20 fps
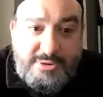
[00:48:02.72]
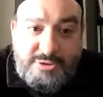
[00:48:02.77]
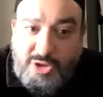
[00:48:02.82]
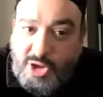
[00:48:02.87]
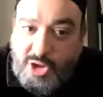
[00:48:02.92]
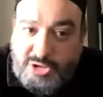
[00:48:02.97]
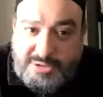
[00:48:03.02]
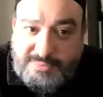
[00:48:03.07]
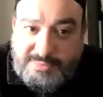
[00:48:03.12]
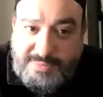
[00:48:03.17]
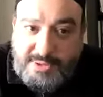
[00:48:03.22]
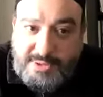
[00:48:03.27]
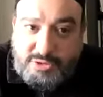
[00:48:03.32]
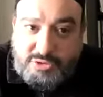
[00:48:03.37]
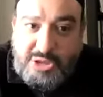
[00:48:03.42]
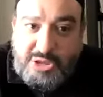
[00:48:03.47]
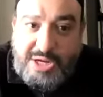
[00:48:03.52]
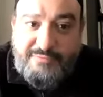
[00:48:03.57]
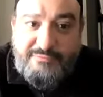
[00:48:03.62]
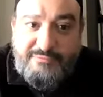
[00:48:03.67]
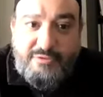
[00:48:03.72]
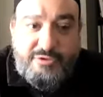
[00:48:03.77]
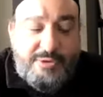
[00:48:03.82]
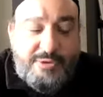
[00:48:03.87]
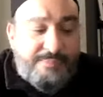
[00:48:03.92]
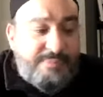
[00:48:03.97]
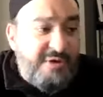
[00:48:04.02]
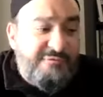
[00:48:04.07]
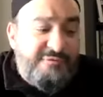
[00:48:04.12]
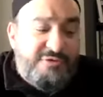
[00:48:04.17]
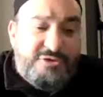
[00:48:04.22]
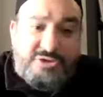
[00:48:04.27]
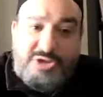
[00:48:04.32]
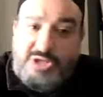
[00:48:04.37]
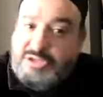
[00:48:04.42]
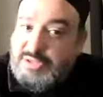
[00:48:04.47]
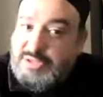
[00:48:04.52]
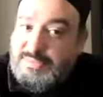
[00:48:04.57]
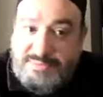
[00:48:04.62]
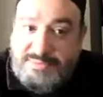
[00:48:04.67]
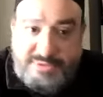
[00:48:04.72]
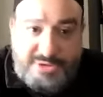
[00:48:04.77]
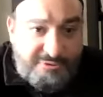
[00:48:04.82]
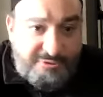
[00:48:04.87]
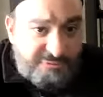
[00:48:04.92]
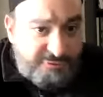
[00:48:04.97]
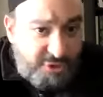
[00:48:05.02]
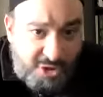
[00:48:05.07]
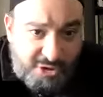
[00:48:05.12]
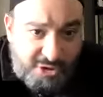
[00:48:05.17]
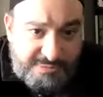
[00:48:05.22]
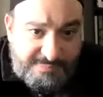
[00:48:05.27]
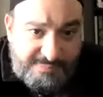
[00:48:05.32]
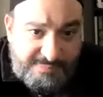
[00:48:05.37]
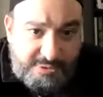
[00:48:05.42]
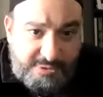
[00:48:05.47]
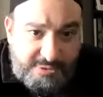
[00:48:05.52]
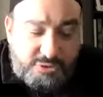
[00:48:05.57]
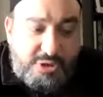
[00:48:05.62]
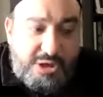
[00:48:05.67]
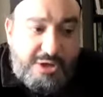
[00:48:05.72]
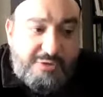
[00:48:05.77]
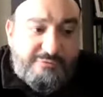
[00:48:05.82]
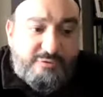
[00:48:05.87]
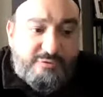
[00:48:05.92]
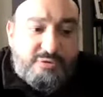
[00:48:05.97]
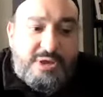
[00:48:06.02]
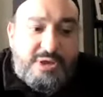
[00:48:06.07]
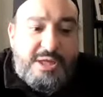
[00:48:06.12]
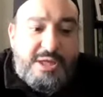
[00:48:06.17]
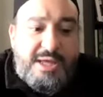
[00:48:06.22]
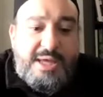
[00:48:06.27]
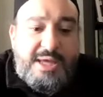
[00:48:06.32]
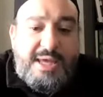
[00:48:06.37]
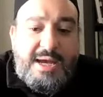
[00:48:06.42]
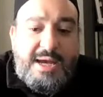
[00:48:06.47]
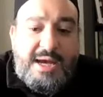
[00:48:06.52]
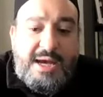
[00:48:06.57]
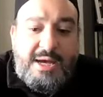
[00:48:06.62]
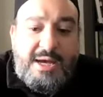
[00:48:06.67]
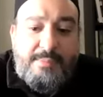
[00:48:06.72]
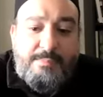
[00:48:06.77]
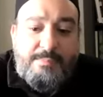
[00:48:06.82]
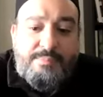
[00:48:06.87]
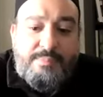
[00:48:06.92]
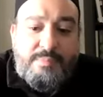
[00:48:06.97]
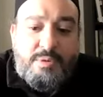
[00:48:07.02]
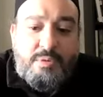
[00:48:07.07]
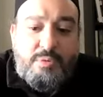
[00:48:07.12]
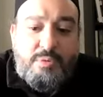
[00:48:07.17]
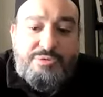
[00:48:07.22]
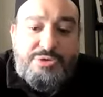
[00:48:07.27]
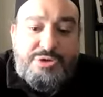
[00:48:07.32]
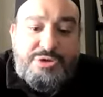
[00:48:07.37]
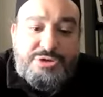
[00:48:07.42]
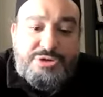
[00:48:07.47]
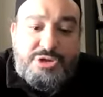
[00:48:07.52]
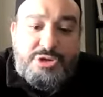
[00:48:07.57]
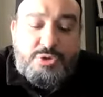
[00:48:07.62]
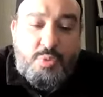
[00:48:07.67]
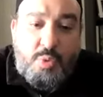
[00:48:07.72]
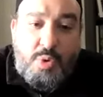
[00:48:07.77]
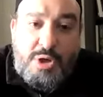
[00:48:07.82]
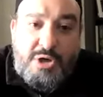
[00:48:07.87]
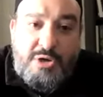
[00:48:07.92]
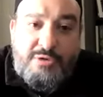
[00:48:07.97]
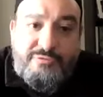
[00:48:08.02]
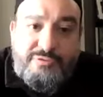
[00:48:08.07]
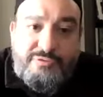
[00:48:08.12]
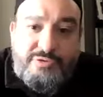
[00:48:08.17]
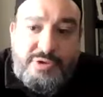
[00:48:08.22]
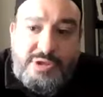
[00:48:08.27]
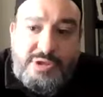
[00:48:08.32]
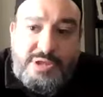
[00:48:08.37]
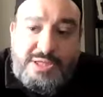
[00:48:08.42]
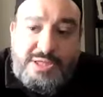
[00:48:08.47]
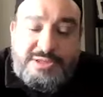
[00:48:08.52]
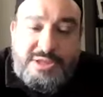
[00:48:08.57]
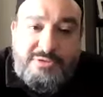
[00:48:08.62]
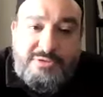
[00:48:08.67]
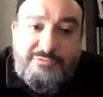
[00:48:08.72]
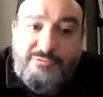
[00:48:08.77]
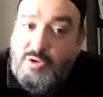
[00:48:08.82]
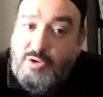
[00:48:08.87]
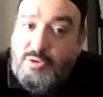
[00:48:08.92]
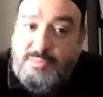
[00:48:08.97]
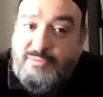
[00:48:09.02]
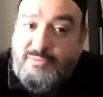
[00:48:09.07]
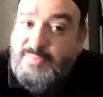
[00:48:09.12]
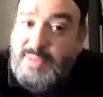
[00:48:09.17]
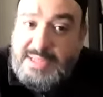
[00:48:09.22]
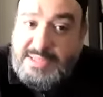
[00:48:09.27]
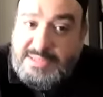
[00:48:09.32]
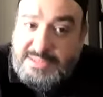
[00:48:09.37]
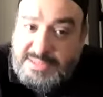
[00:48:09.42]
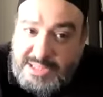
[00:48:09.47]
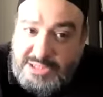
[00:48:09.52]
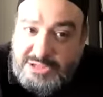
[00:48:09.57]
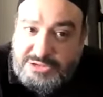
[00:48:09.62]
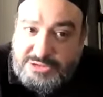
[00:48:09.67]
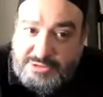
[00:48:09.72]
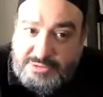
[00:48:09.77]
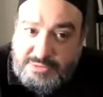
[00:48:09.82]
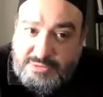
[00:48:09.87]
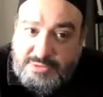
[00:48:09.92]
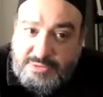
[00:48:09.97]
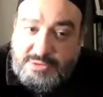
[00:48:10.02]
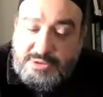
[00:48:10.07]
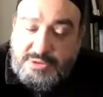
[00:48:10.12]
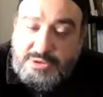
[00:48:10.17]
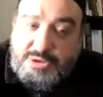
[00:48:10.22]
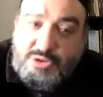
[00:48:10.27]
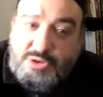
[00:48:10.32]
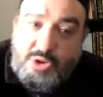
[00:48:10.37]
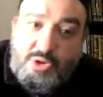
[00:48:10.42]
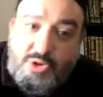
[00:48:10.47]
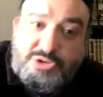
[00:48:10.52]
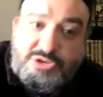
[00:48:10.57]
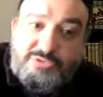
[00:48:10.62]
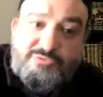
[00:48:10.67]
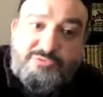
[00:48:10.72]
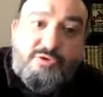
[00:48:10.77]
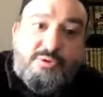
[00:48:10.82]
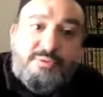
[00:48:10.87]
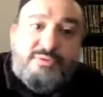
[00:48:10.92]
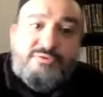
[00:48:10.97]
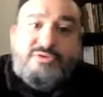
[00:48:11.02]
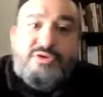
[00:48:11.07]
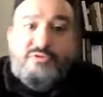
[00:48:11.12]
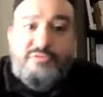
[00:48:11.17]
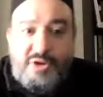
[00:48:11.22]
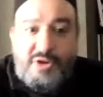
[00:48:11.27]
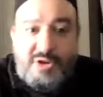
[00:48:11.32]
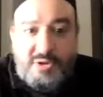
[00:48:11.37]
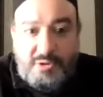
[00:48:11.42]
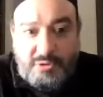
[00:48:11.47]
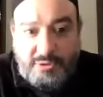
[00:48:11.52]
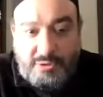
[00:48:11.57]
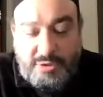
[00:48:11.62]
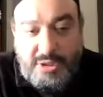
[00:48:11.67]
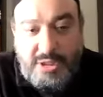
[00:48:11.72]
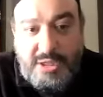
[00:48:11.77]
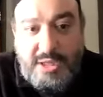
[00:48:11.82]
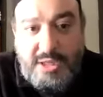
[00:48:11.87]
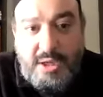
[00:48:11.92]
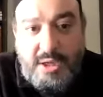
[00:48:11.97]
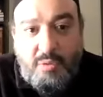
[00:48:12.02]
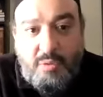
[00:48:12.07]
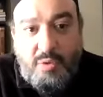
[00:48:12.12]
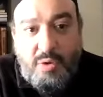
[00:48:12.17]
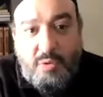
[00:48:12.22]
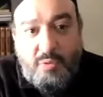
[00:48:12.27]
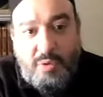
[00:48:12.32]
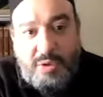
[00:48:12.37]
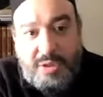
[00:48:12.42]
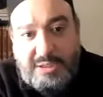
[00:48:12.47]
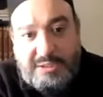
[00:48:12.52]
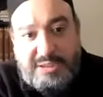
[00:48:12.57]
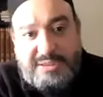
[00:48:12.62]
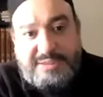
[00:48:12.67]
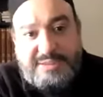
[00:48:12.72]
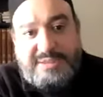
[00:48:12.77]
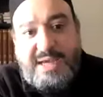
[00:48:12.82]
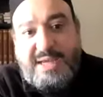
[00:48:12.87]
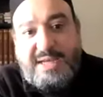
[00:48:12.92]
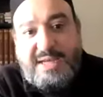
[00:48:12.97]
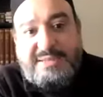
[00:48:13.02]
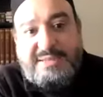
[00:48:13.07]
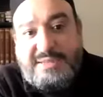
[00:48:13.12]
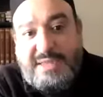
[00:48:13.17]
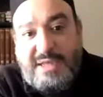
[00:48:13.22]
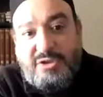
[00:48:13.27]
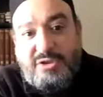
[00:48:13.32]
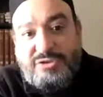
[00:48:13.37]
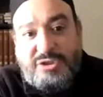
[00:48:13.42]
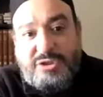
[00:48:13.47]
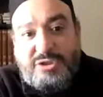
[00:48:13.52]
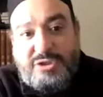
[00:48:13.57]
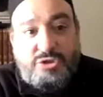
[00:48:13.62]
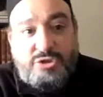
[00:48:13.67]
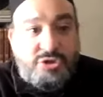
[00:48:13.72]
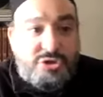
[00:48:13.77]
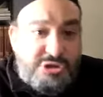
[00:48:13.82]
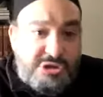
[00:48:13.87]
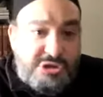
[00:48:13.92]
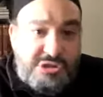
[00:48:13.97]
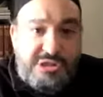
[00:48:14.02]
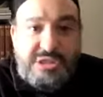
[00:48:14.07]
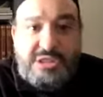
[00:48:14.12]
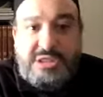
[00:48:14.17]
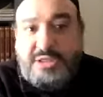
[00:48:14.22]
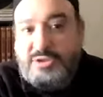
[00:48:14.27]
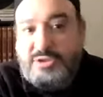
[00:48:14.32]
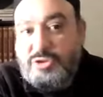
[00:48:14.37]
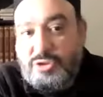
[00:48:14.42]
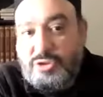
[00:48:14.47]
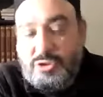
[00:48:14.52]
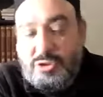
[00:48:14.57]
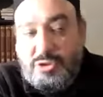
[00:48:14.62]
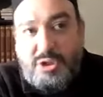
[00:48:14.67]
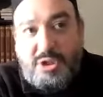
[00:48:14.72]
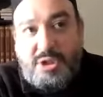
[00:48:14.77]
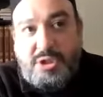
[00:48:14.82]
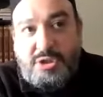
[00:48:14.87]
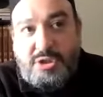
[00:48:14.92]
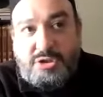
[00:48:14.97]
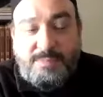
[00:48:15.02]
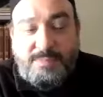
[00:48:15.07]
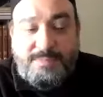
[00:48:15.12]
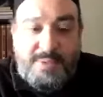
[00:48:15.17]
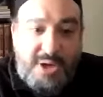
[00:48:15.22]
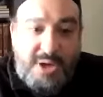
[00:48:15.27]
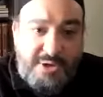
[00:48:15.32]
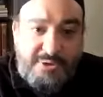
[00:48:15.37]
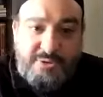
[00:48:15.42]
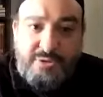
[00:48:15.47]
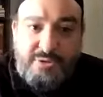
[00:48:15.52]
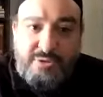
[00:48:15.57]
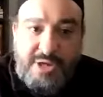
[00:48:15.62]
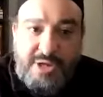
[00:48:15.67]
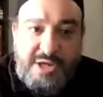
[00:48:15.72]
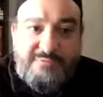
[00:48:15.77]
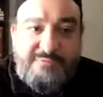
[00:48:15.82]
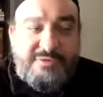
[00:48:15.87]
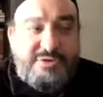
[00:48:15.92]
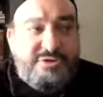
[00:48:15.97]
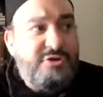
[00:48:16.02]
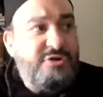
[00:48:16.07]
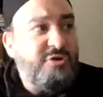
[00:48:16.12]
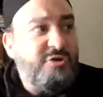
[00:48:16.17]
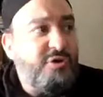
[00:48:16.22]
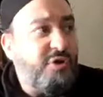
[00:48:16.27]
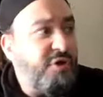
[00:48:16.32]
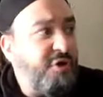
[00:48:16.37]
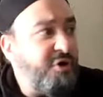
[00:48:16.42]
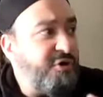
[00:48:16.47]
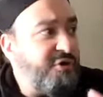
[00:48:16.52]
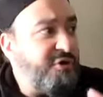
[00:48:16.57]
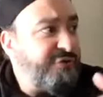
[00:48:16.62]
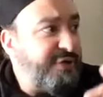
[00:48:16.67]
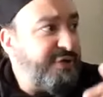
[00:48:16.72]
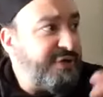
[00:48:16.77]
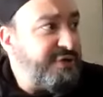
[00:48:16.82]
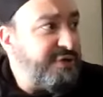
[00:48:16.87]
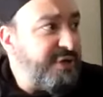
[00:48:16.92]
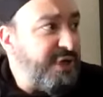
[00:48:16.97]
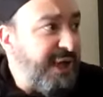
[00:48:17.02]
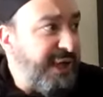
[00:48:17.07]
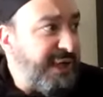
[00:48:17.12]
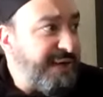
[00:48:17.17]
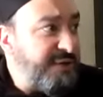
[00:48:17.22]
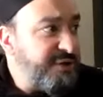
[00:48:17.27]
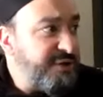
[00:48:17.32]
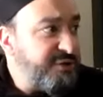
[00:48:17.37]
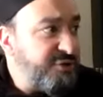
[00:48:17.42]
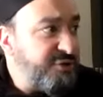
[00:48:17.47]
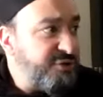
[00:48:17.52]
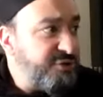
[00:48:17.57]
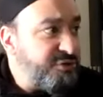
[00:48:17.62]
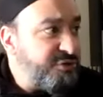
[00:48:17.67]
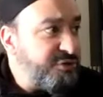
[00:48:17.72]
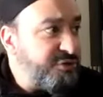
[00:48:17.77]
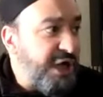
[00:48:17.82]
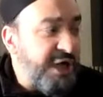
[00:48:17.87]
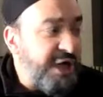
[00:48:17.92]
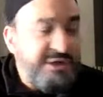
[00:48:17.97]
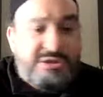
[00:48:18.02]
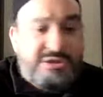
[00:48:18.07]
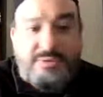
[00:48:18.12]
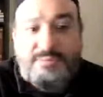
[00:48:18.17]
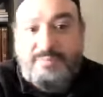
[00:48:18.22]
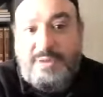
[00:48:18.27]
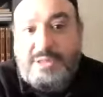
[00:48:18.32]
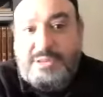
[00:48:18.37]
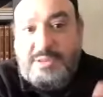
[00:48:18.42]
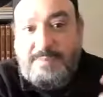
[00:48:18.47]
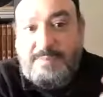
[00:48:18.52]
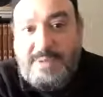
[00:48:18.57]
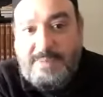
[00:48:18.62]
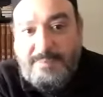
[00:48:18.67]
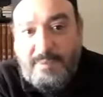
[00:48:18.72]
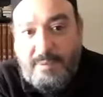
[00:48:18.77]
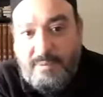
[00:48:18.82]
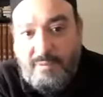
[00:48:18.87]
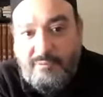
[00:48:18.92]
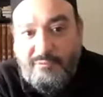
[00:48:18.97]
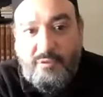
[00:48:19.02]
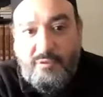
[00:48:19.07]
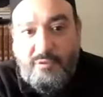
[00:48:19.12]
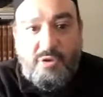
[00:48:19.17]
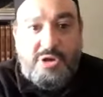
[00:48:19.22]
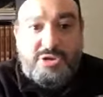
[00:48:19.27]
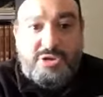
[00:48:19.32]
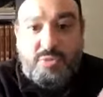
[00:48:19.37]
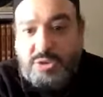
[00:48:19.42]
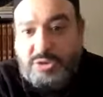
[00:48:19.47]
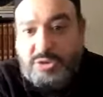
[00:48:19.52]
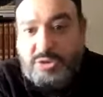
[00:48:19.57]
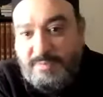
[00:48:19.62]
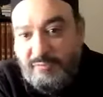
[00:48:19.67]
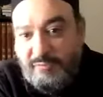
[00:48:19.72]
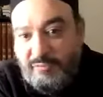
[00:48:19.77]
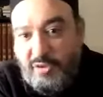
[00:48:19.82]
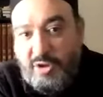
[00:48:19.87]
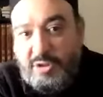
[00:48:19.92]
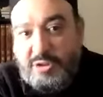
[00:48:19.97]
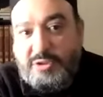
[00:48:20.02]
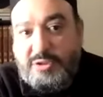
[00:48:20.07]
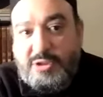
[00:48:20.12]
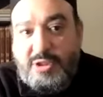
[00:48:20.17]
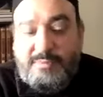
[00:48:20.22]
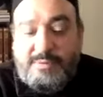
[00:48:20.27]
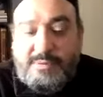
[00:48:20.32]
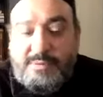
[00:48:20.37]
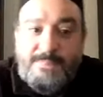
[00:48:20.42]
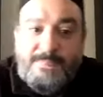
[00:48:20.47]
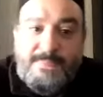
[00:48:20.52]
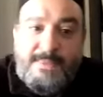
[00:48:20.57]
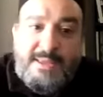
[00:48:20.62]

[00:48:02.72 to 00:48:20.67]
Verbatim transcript: talks about travel. The Prophet Sassan himself talked about travel. Um, this is one of the, it's a form of meditation. You know, it's a form of tafakkur. When Allah Ta'ala tells us to see and to to ponder the heavens and the earth and, and to contemplate the people before us, what's befallen them, and,